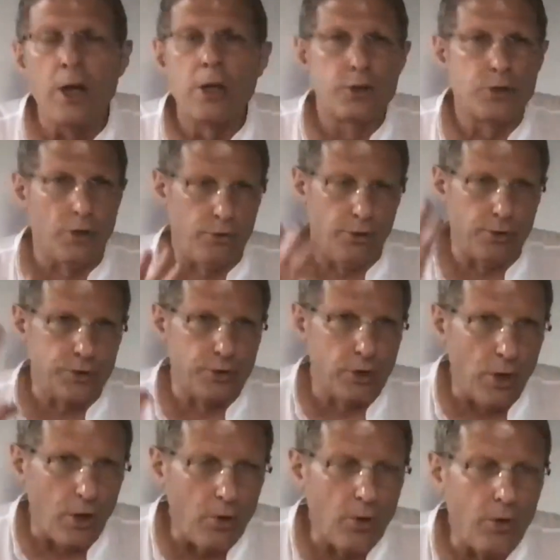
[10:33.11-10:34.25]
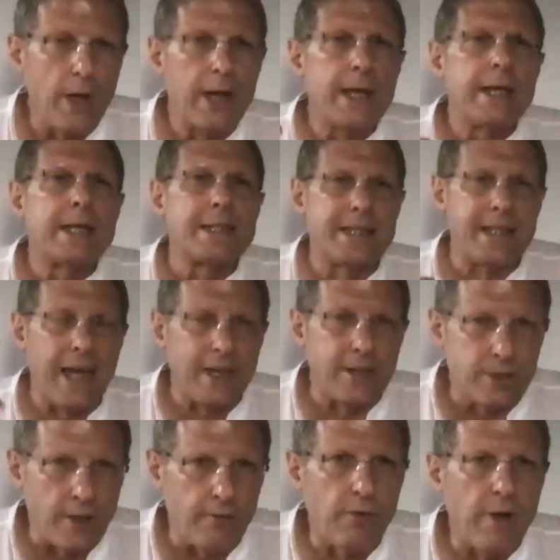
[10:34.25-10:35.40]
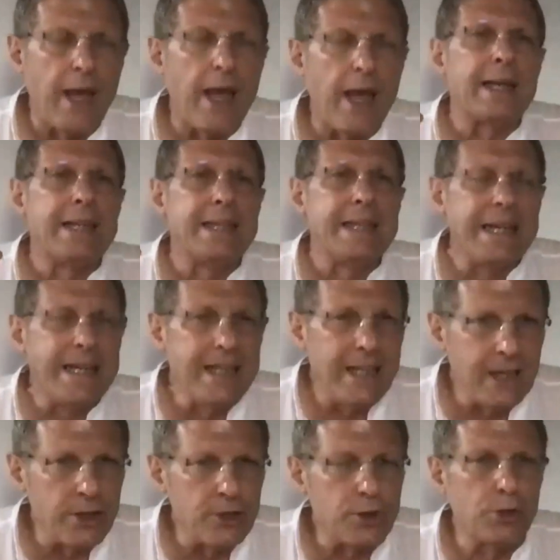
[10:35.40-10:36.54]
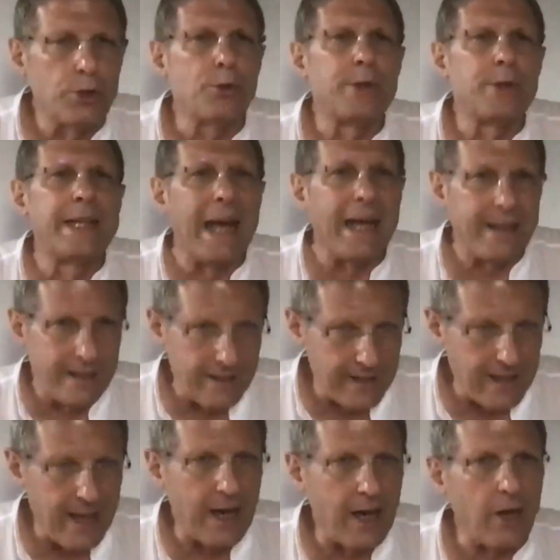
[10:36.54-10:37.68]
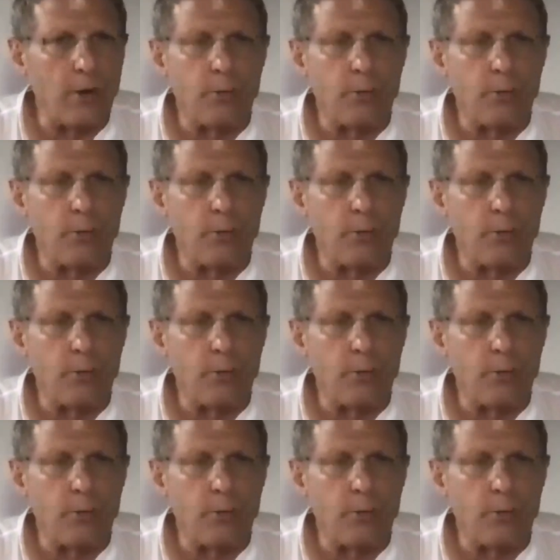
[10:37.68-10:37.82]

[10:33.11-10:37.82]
So there's no sense of needing to get there.